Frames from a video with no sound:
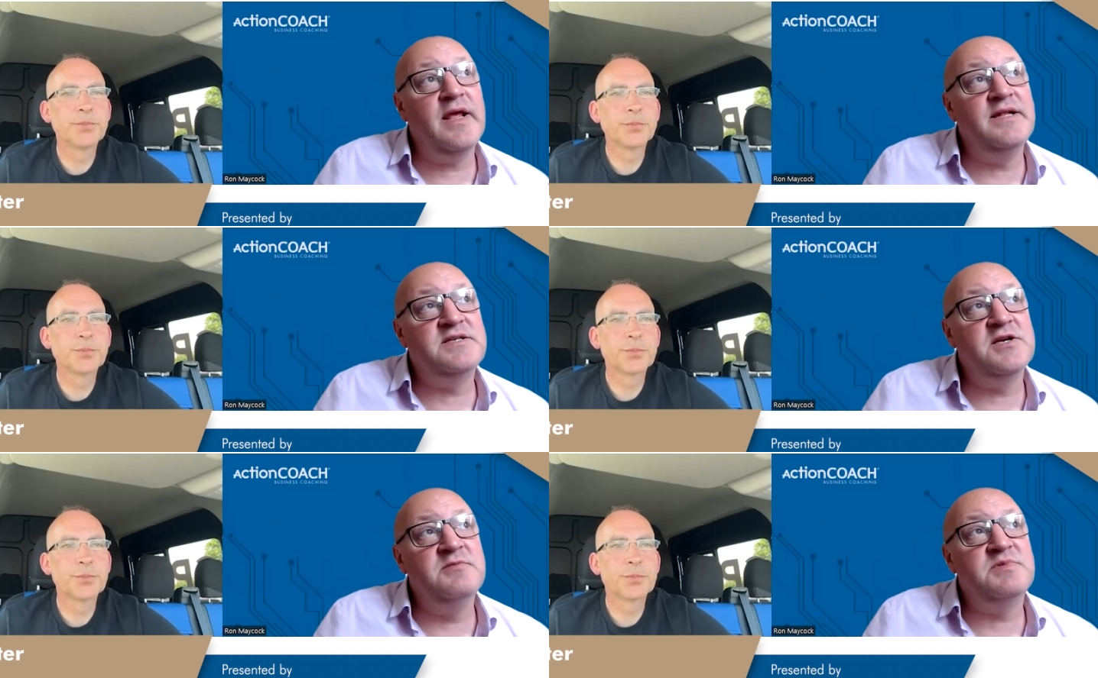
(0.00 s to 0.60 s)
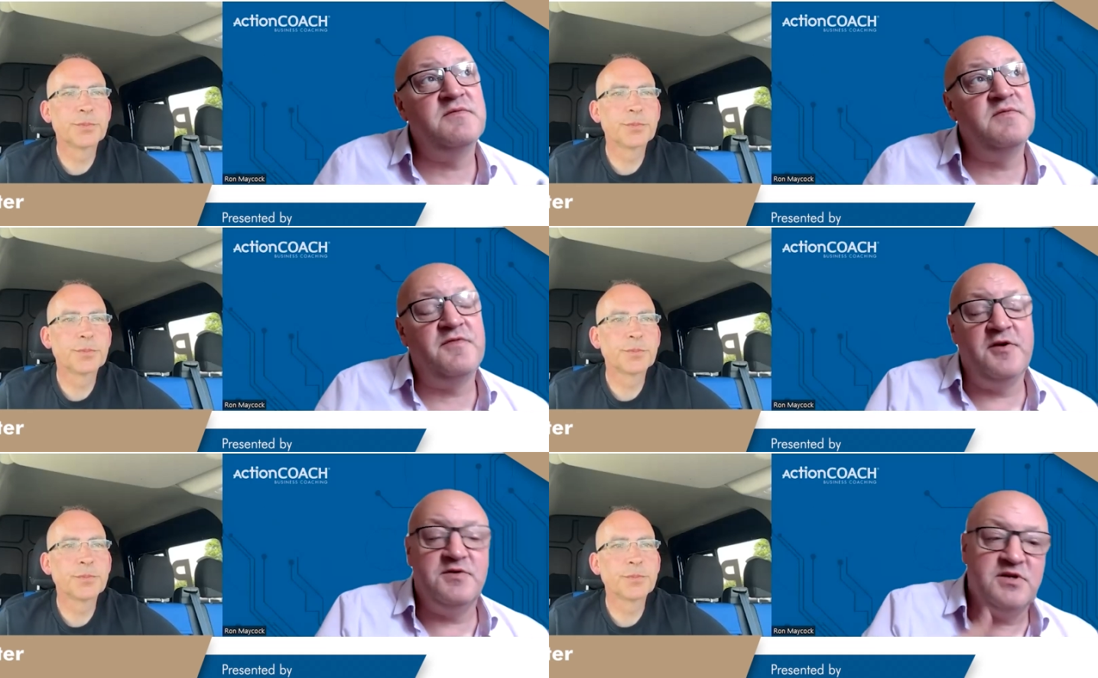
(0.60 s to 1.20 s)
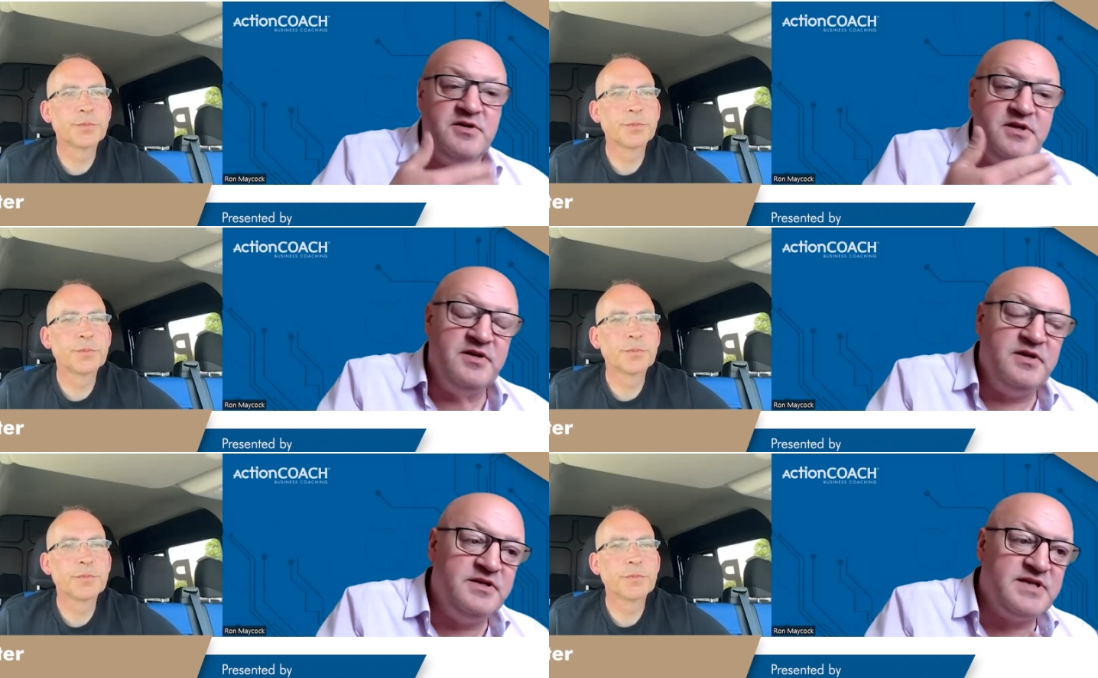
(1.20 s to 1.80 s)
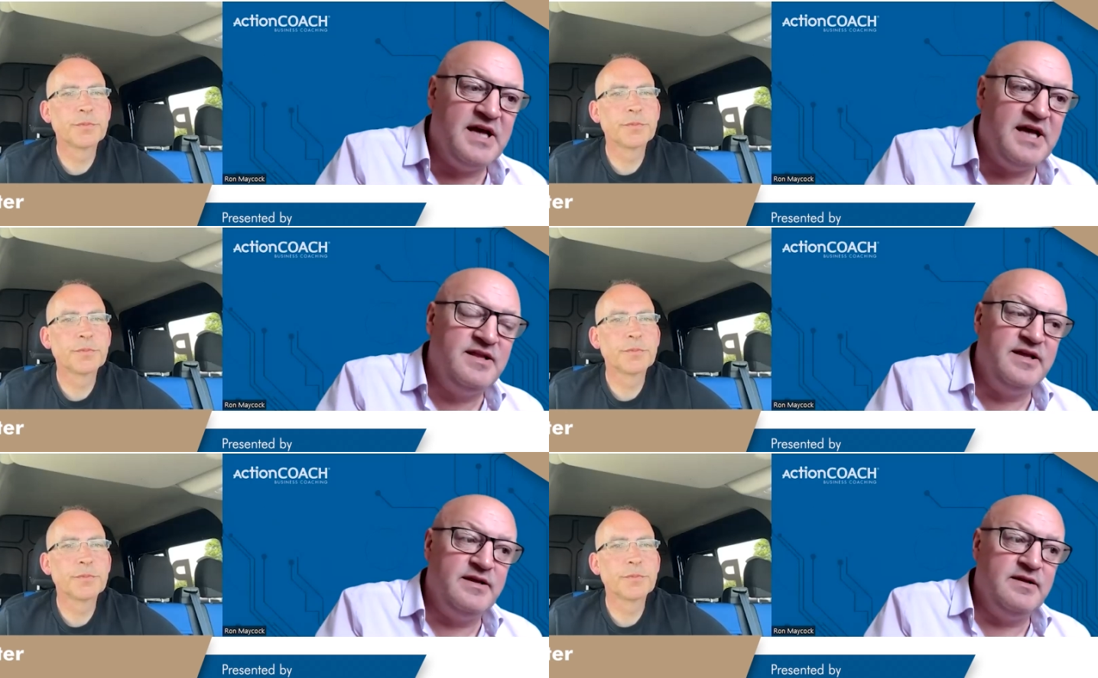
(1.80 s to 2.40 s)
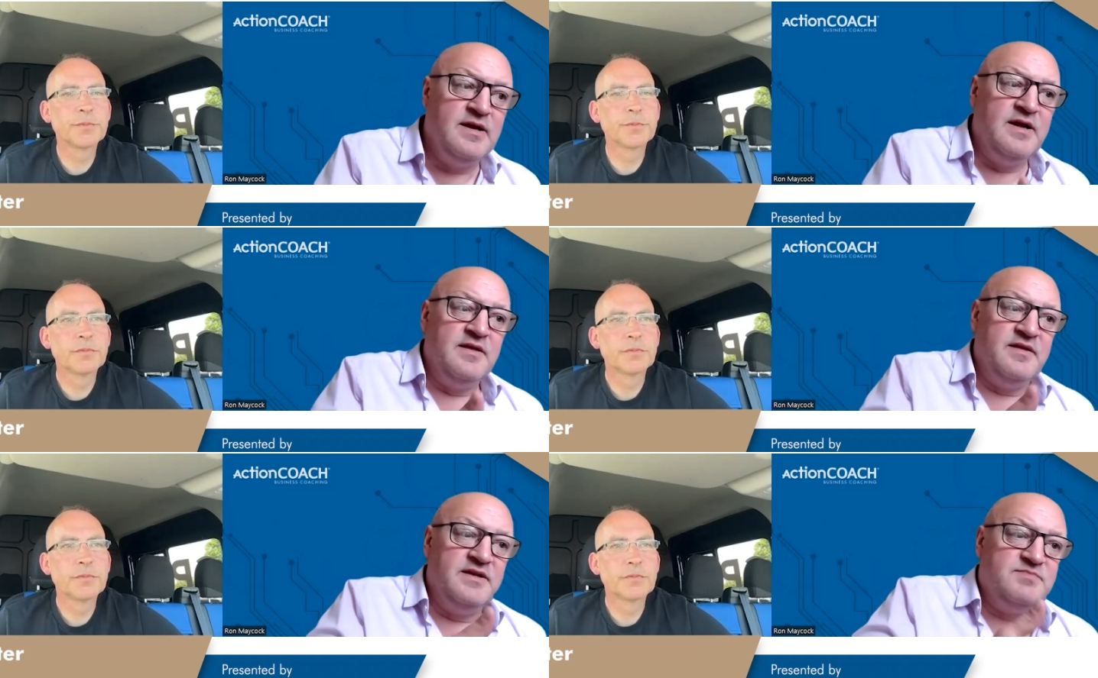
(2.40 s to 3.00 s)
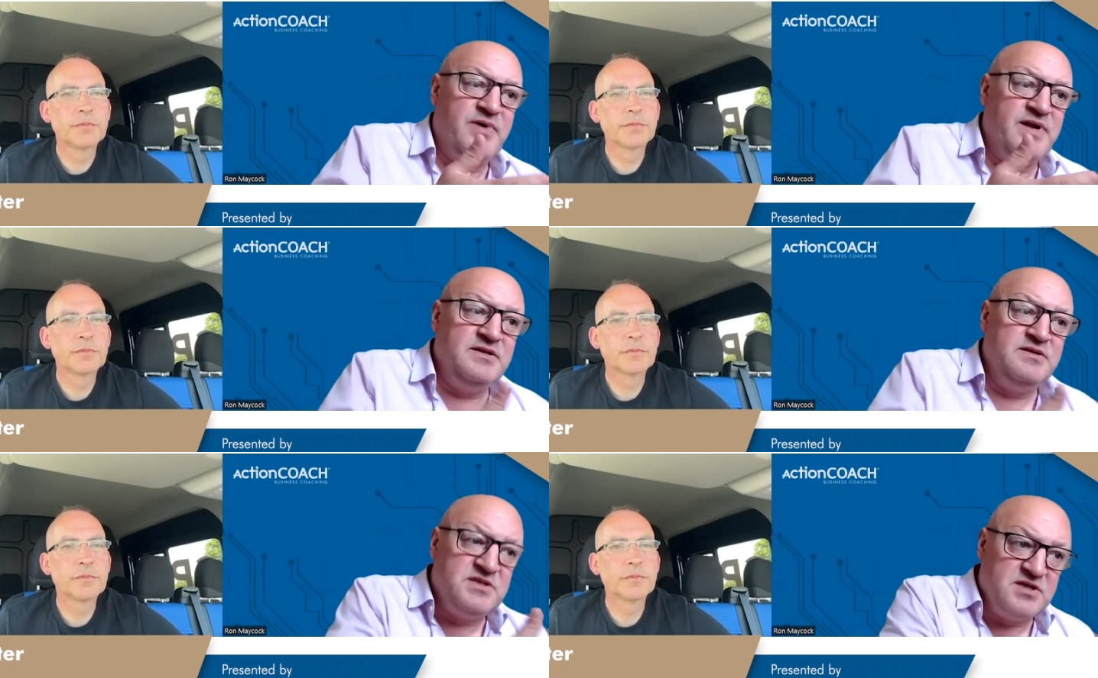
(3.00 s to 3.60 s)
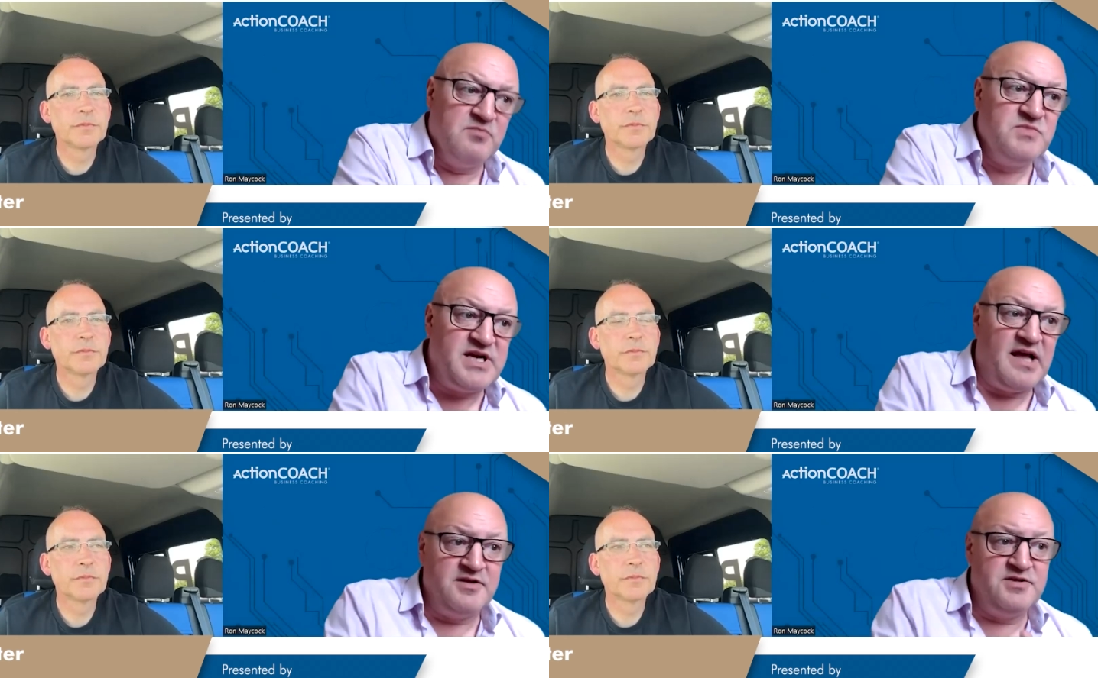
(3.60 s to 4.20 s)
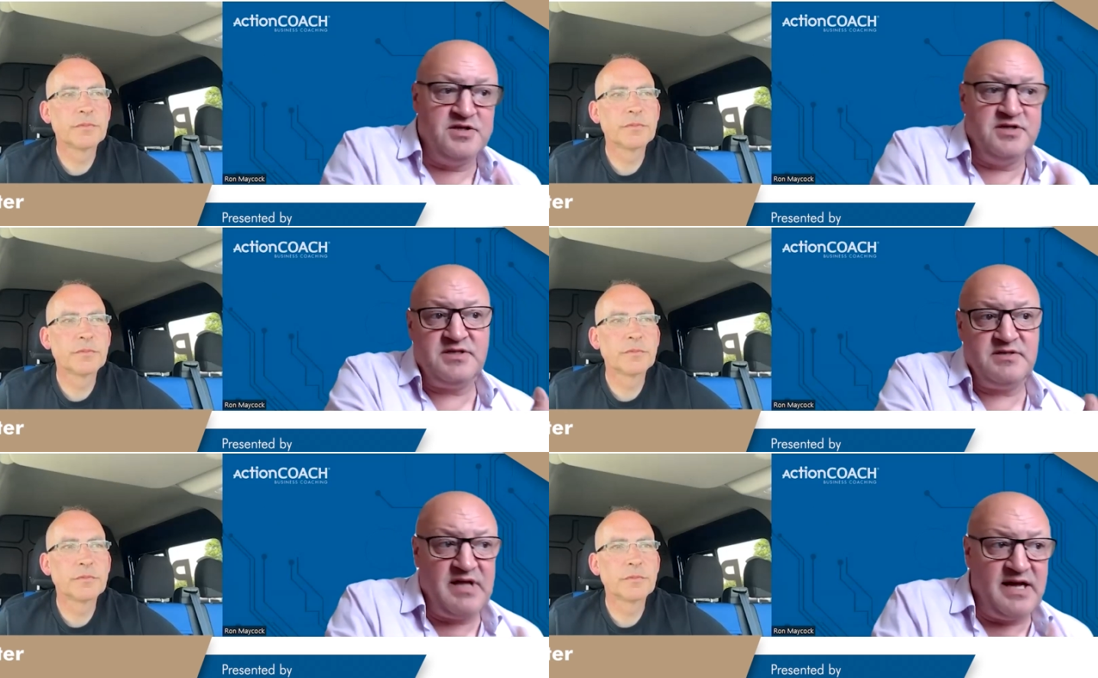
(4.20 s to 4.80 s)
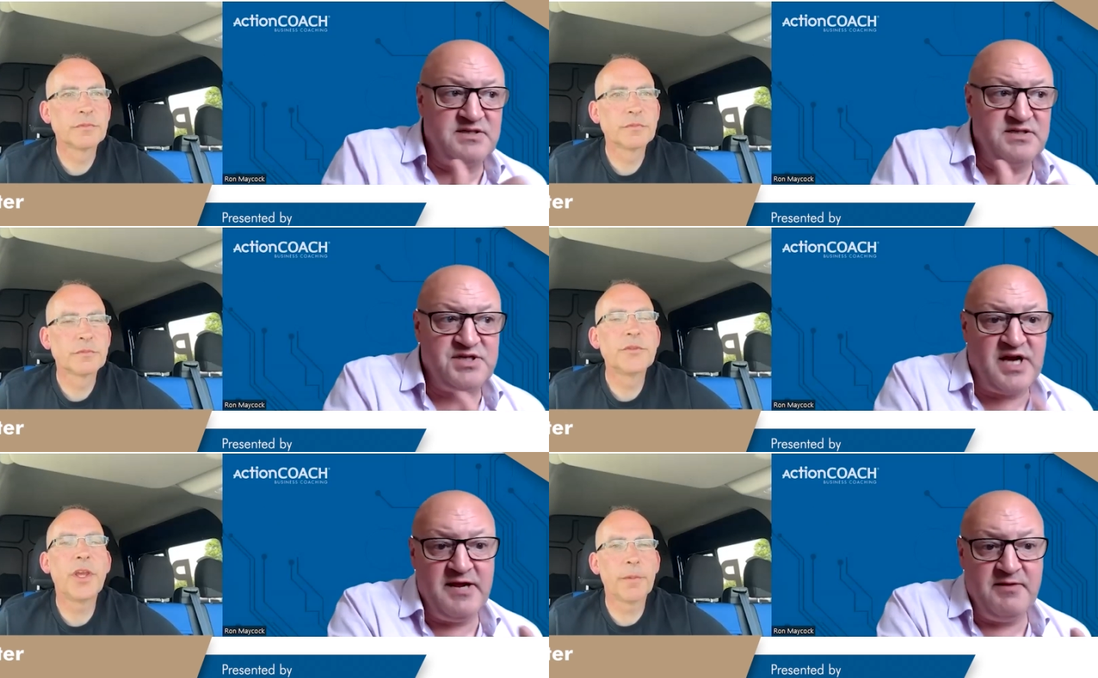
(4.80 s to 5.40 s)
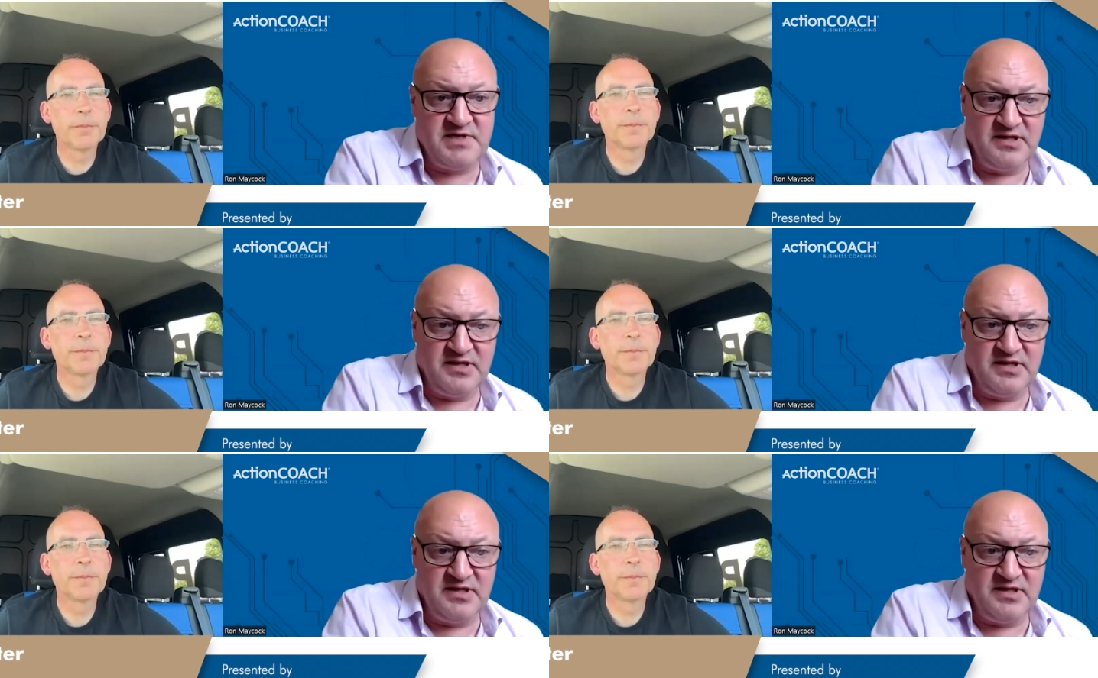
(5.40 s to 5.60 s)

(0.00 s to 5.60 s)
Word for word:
Speaker 1: in terms of the future, you, you said that there's been some challenges that's shaped yeah.